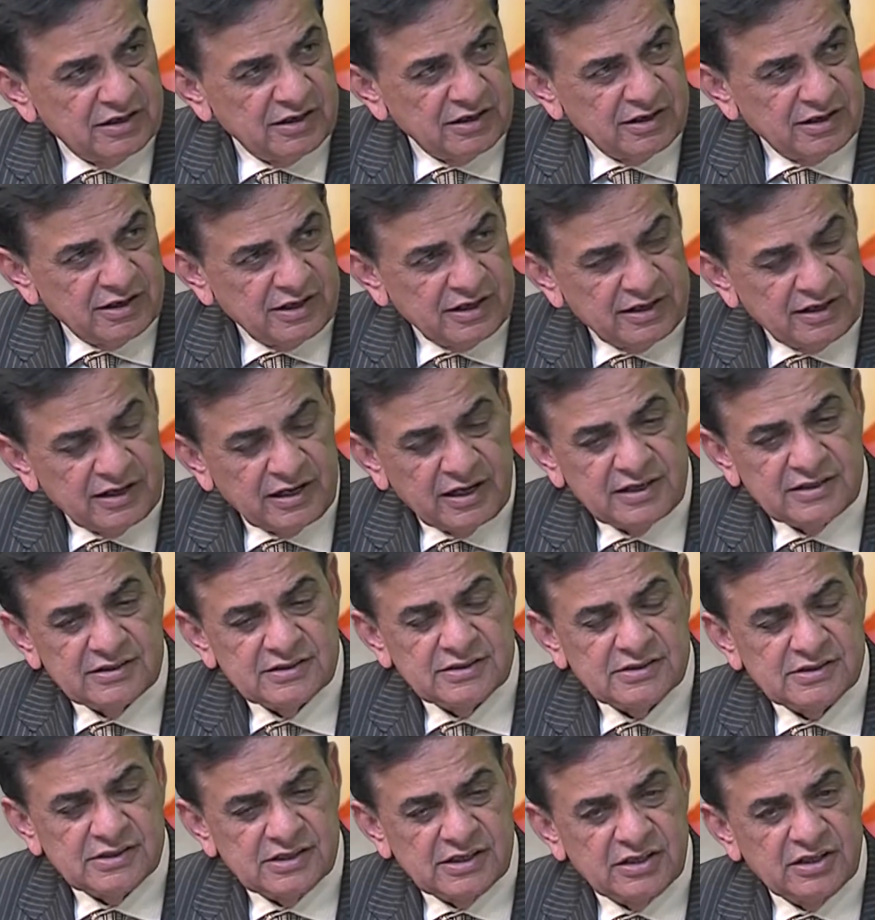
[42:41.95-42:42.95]
and as I
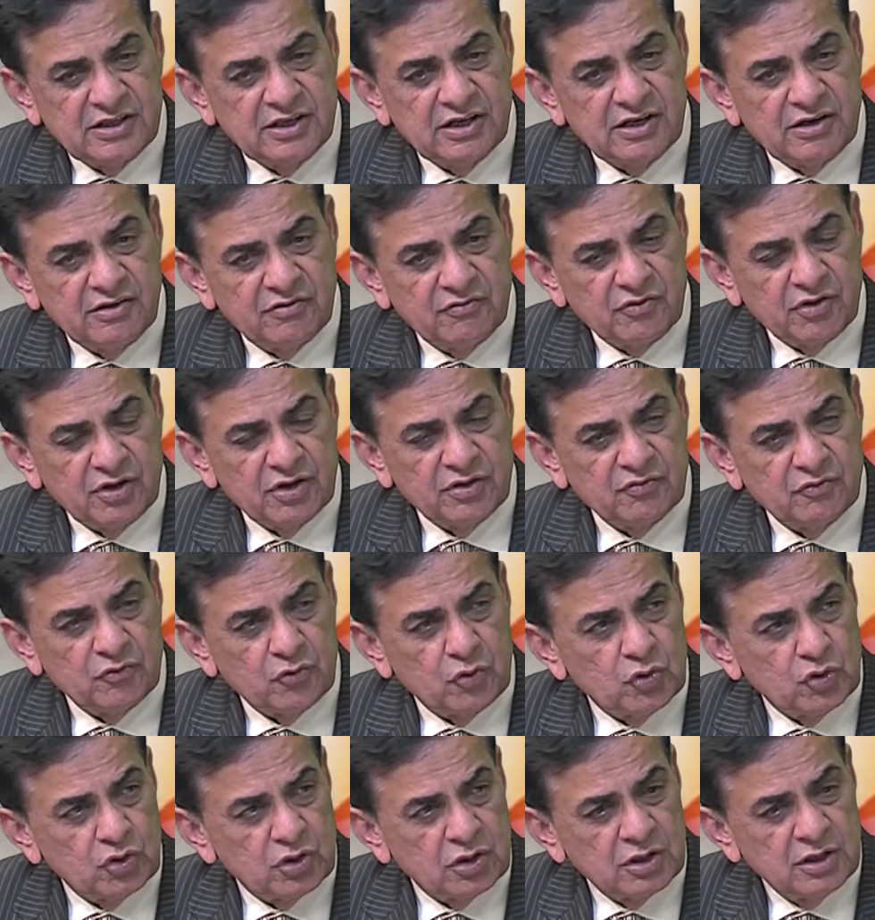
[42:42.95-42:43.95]
say that one
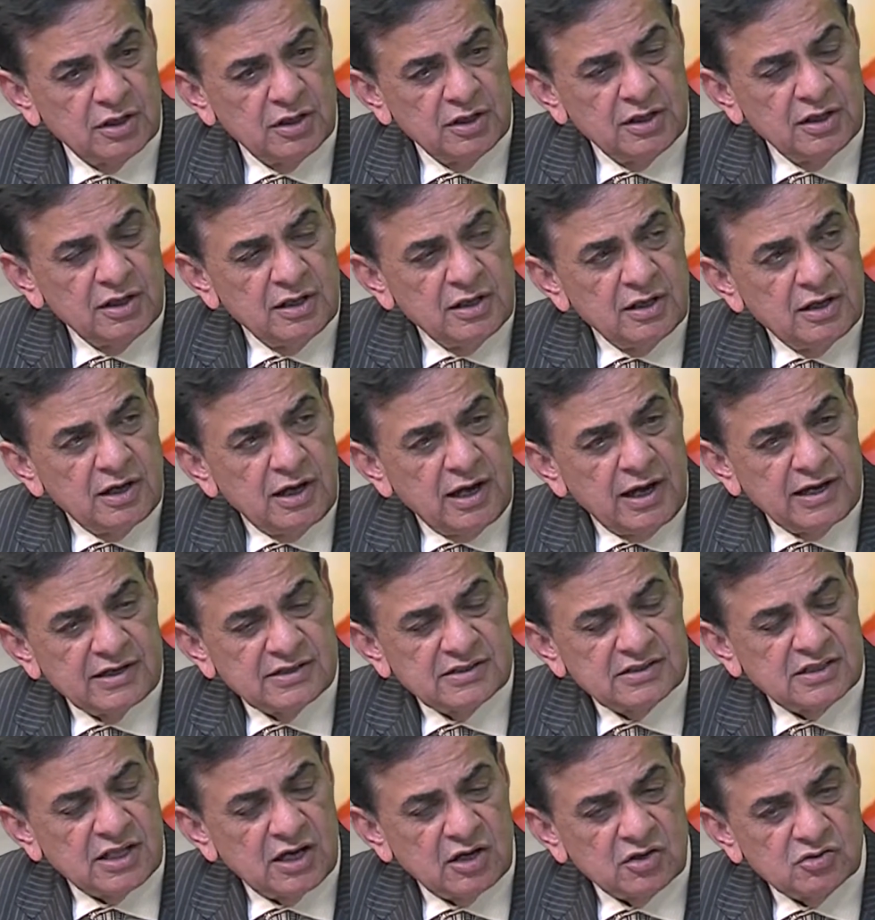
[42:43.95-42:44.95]
vote has
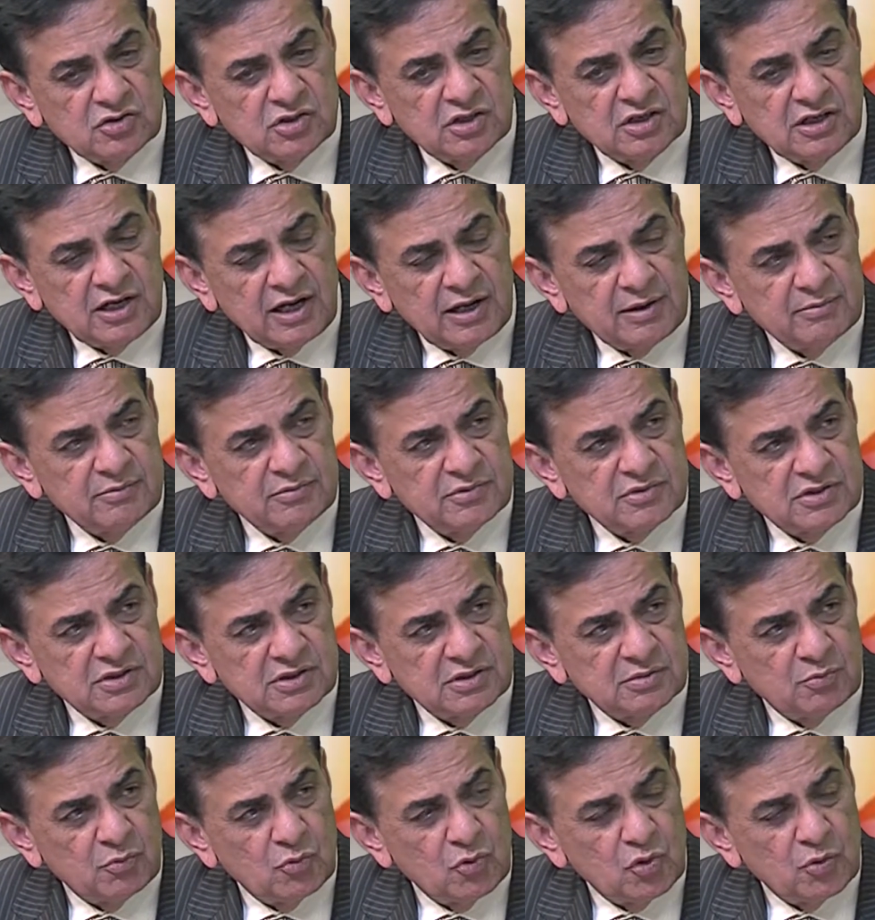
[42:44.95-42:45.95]
1,000 times
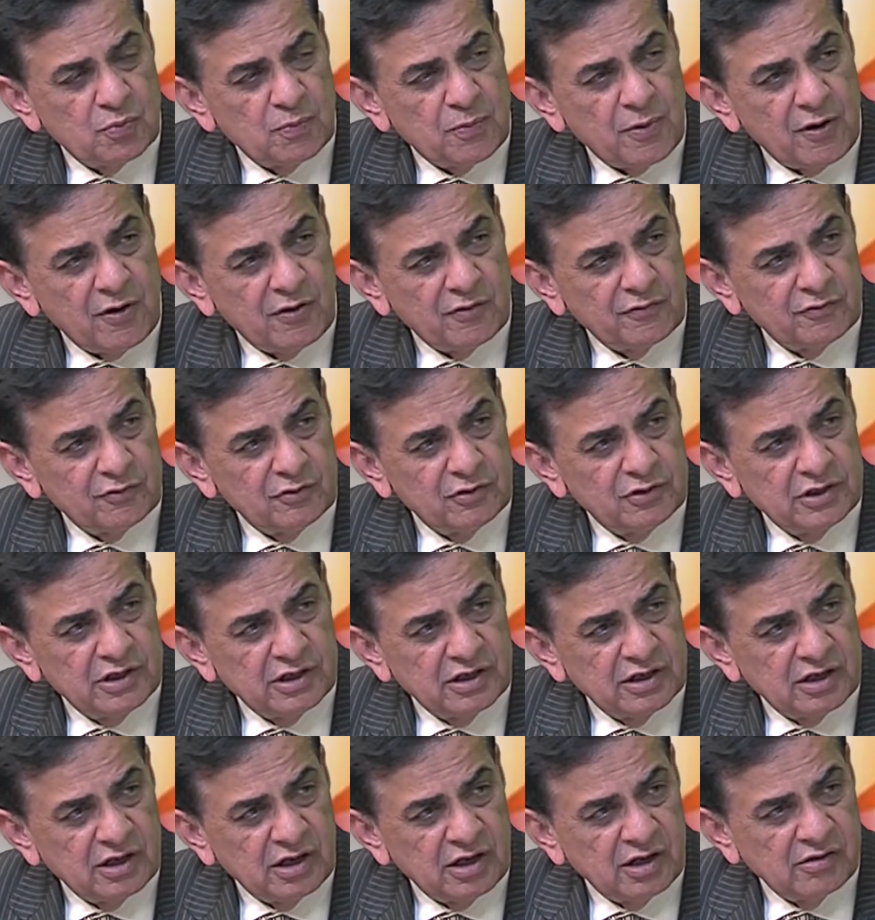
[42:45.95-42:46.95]
more powerful
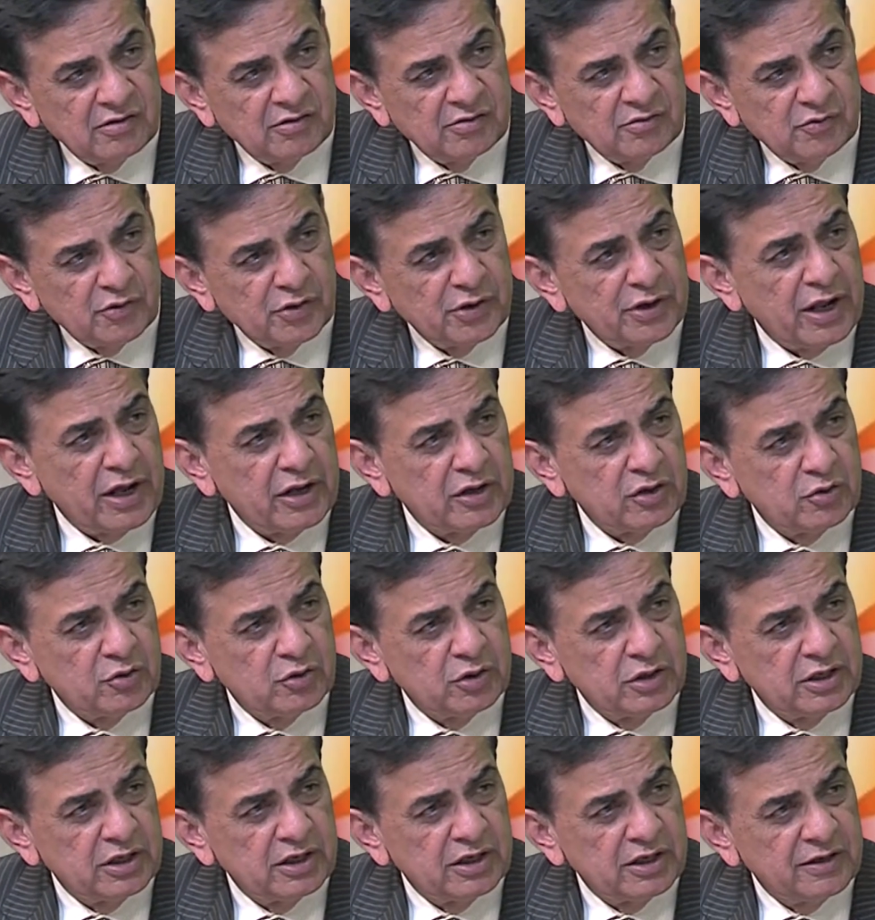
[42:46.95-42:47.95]
than one
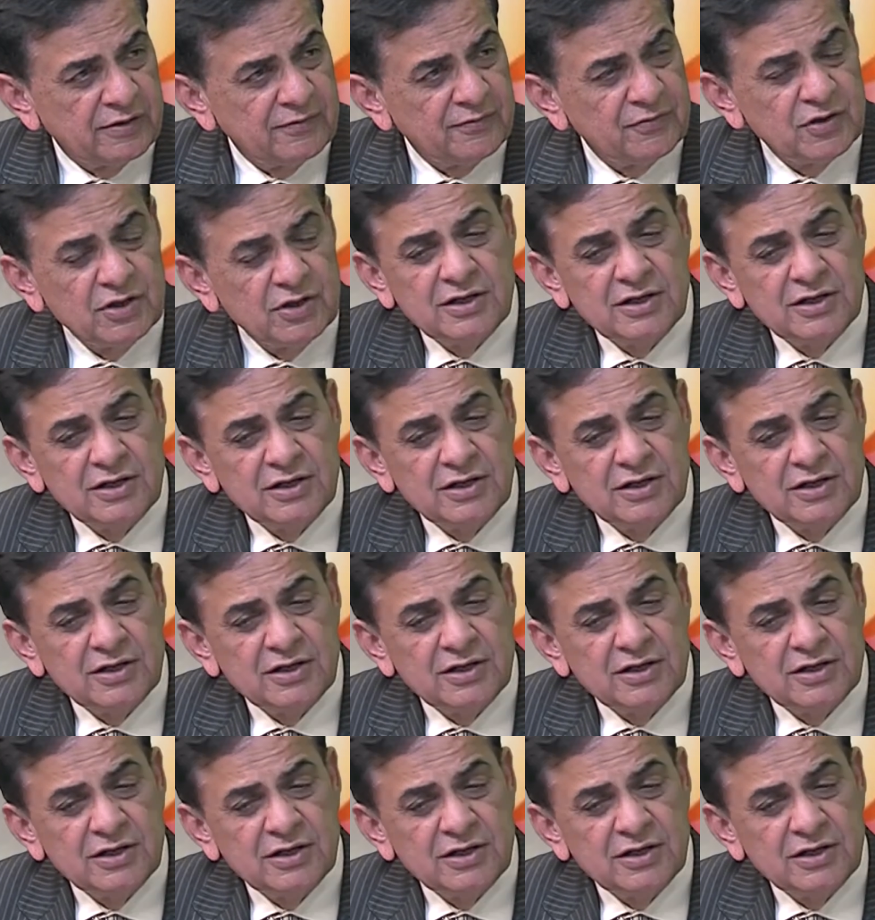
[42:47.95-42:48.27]
IUD,